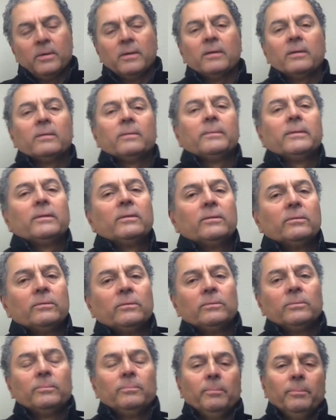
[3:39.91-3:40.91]
are going to
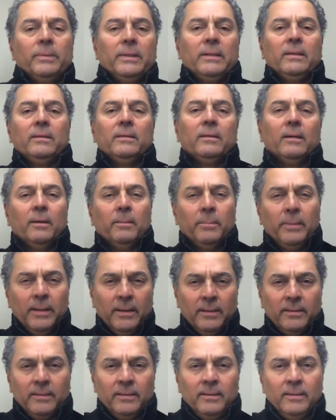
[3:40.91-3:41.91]
be a
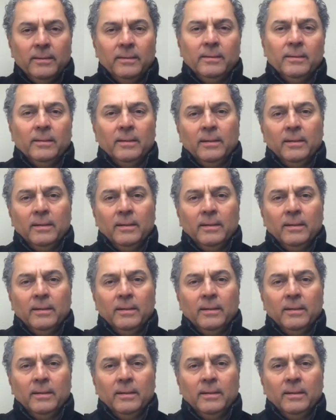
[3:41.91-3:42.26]
better